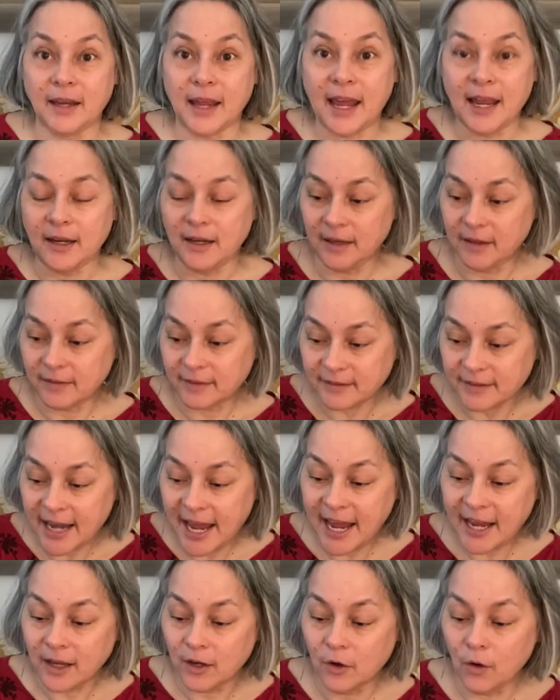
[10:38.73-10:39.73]
and
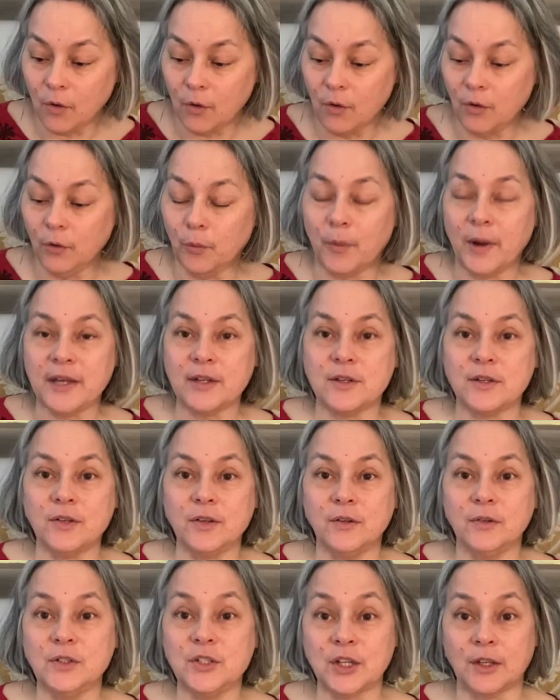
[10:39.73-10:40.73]
snag an old one
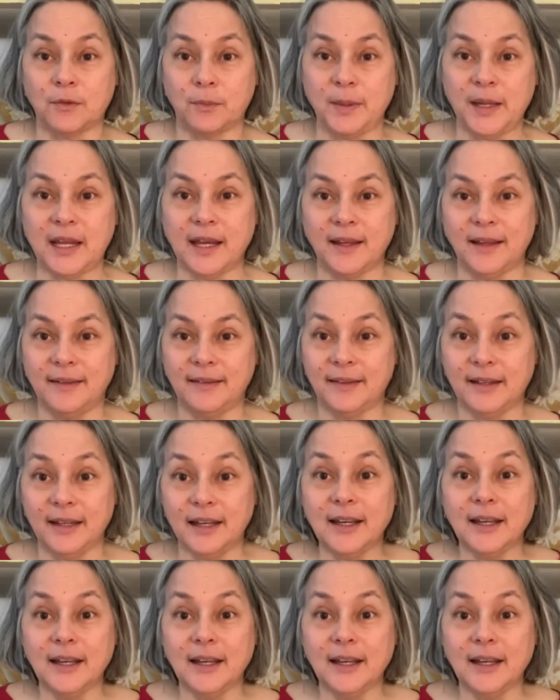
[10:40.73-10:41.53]
too, just because